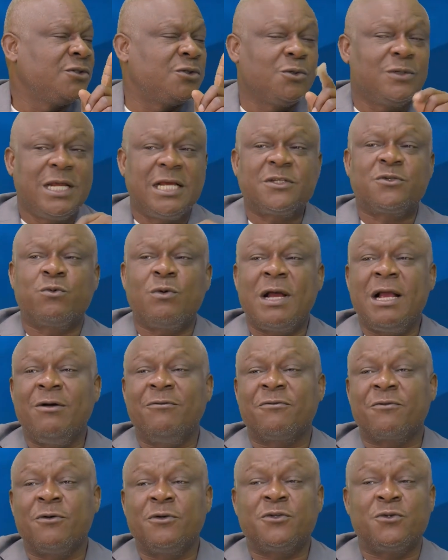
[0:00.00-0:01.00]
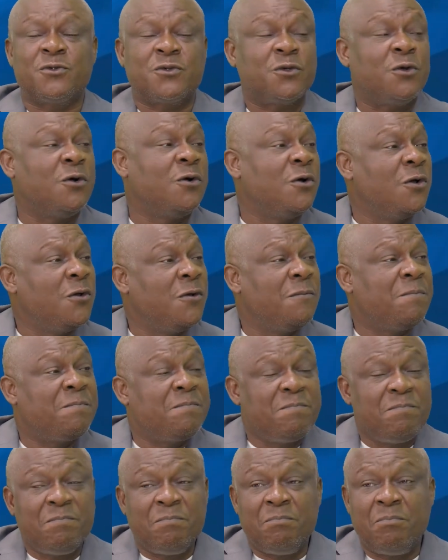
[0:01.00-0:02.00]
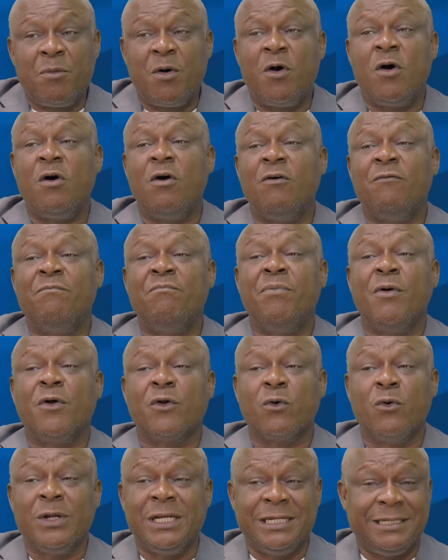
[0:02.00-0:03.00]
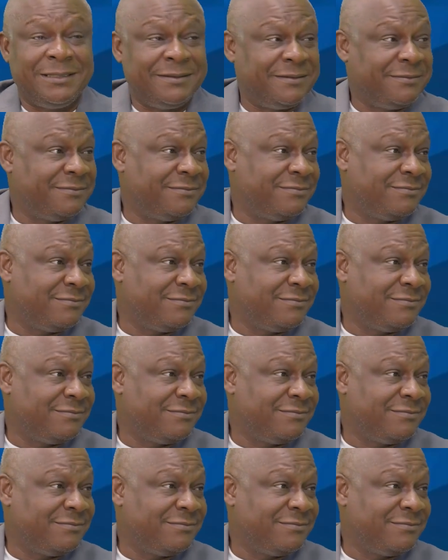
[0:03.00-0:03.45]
So that's why, of course, we saw more of borrowing.